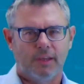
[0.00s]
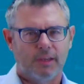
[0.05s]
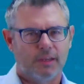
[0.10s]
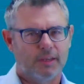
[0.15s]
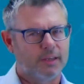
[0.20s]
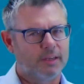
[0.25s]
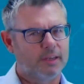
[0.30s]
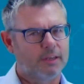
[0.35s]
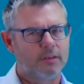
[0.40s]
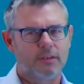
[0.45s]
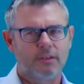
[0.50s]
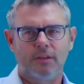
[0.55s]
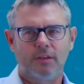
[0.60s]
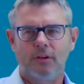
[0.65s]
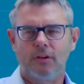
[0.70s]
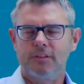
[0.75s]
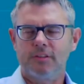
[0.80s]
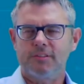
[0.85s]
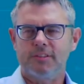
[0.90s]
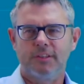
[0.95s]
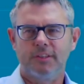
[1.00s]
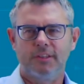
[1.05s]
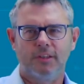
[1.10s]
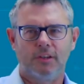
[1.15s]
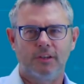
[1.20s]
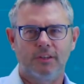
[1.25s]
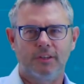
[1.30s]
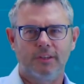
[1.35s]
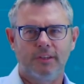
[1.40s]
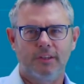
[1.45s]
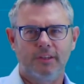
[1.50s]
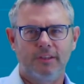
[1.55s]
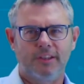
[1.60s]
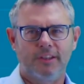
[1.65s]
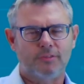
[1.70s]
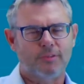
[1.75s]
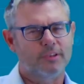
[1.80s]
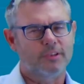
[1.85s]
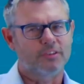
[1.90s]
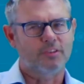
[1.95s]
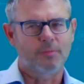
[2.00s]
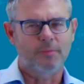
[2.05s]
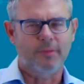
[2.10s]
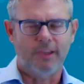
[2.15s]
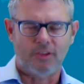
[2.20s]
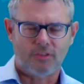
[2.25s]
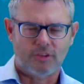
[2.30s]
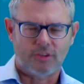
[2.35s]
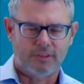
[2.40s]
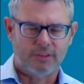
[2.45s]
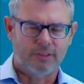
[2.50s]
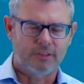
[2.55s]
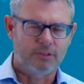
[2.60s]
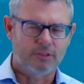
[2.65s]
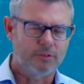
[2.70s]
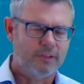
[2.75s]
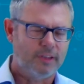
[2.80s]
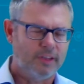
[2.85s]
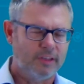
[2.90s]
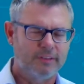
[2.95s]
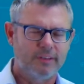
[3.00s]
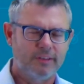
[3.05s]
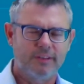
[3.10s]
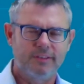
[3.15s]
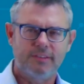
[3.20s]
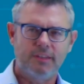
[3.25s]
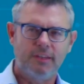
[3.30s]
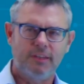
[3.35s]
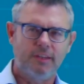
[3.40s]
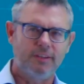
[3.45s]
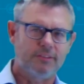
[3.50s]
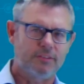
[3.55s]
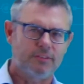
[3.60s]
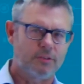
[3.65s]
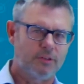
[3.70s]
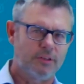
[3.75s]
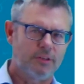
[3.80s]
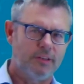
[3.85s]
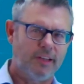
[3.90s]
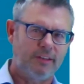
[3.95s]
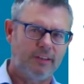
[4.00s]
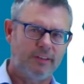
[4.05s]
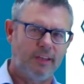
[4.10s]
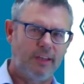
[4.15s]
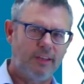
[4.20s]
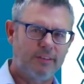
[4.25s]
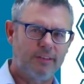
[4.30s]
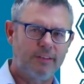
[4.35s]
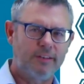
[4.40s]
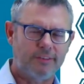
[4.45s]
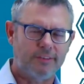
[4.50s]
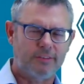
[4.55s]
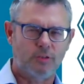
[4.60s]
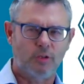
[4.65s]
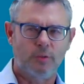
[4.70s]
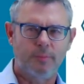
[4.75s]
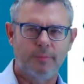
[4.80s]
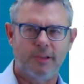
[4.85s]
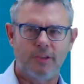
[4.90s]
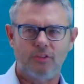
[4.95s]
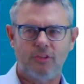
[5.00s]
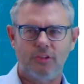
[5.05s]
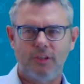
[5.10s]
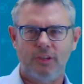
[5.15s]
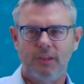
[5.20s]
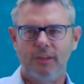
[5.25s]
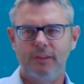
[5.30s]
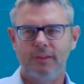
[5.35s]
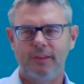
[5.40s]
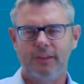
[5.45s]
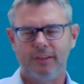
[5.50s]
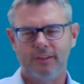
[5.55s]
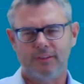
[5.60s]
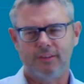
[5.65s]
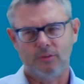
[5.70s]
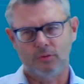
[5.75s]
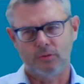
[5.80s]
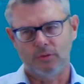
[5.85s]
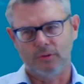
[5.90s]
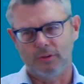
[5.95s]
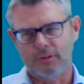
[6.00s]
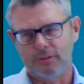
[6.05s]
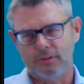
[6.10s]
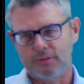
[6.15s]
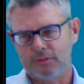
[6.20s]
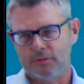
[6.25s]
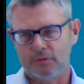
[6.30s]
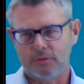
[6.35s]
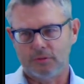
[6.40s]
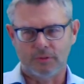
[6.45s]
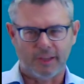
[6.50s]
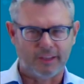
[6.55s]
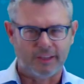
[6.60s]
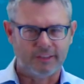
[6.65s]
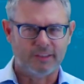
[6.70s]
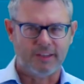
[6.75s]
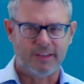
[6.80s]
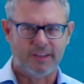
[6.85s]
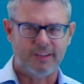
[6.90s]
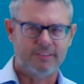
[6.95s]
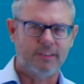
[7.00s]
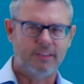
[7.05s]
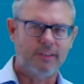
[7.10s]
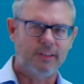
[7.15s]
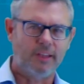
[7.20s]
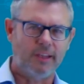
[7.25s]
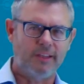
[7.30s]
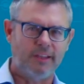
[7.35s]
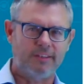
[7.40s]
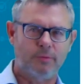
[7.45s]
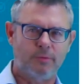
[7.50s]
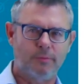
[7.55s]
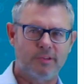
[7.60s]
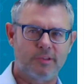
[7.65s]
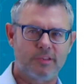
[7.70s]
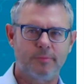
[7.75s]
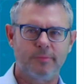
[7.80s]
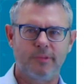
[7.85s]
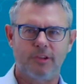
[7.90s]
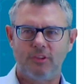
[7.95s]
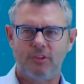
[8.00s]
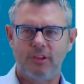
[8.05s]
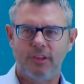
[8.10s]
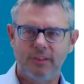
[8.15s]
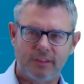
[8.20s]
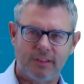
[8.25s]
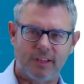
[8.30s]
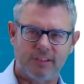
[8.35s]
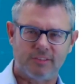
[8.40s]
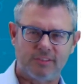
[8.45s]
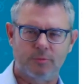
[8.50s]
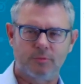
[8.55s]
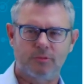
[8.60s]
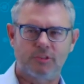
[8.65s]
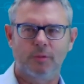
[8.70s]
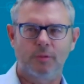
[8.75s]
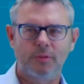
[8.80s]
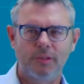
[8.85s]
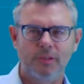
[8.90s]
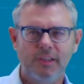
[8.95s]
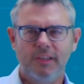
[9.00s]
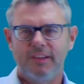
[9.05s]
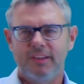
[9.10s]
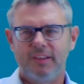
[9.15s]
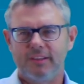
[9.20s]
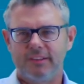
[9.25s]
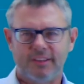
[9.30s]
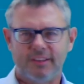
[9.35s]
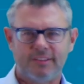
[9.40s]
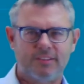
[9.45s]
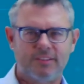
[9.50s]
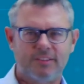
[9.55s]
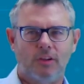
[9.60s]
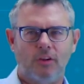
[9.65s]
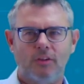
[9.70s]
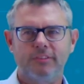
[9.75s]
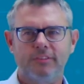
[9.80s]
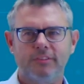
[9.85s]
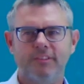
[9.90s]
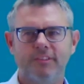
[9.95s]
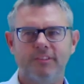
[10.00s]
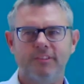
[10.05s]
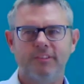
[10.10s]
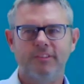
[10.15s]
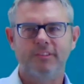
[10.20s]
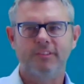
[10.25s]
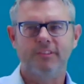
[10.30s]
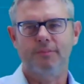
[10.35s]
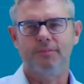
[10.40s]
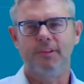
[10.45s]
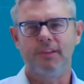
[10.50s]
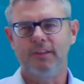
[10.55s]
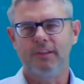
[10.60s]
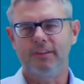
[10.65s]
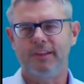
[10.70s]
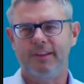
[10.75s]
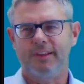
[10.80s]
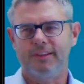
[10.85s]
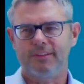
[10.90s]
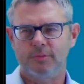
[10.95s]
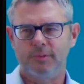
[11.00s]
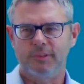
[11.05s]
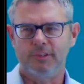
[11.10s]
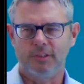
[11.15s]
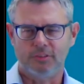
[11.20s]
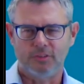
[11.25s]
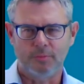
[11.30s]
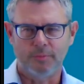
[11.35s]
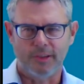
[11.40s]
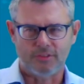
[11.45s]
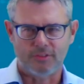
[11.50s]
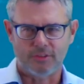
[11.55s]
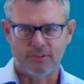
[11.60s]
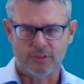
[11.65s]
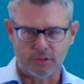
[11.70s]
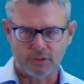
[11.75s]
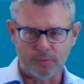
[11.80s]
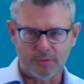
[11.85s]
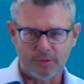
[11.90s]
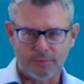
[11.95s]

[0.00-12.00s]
Also in industrial automation, new tendency is to collect data next to a machine and to analyze the data where the machine got some trouble. That's on the side of the industrial automation group.